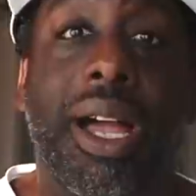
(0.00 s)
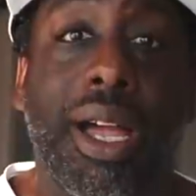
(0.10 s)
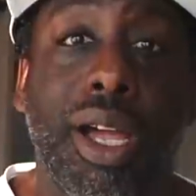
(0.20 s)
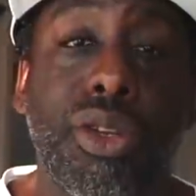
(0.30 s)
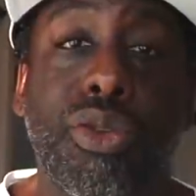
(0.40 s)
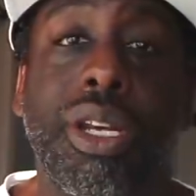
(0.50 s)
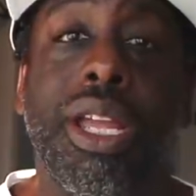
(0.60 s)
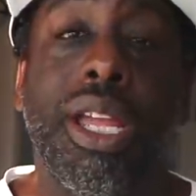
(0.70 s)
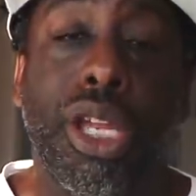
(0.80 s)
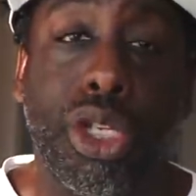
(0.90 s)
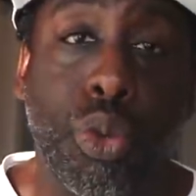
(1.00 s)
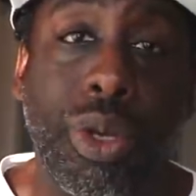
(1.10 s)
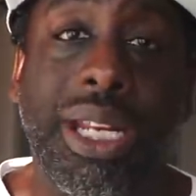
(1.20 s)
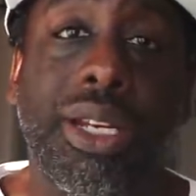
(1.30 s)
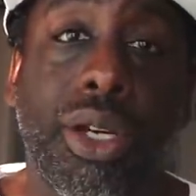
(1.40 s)

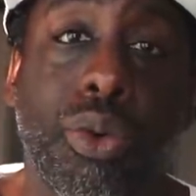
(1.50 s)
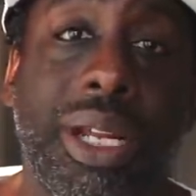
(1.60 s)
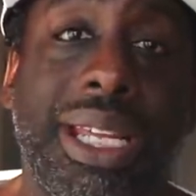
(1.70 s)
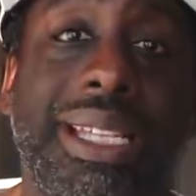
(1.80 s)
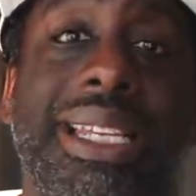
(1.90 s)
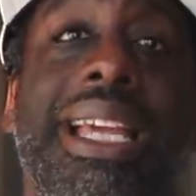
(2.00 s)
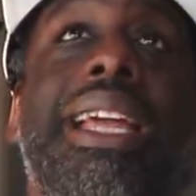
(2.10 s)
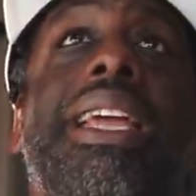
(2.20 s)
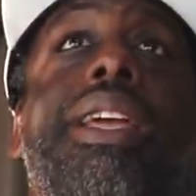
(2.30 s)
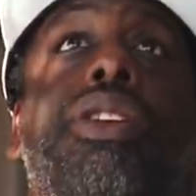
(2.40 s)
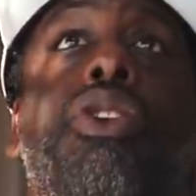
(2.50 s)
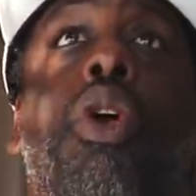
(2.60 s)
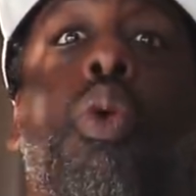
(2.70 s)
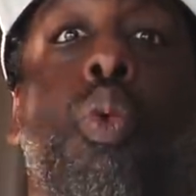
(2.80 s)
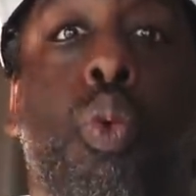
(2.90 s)
120 degrees is
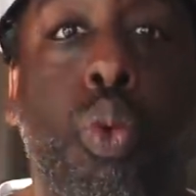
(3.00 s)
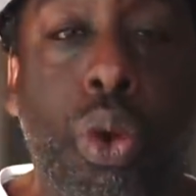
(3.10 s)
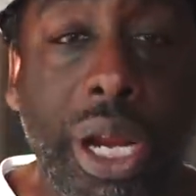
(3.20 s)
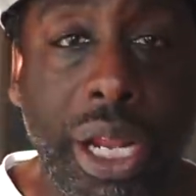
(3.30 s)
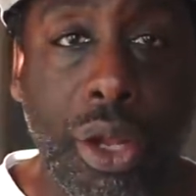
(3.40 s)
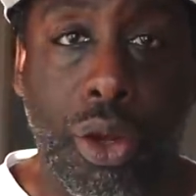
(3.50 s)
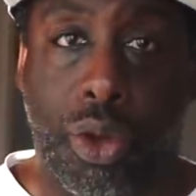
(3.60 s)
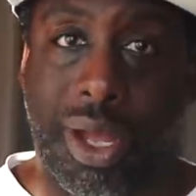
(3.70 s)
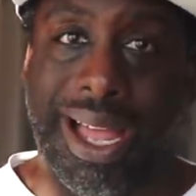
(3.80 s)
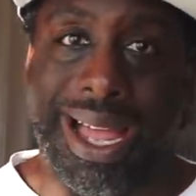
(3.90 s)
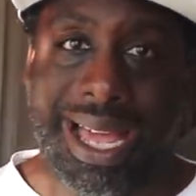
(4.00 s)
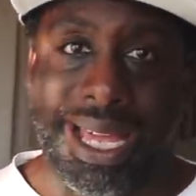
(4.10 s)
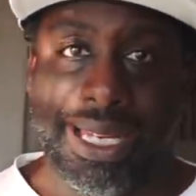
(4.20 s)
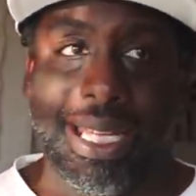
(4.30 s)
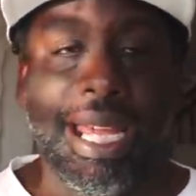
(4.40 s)
real hot.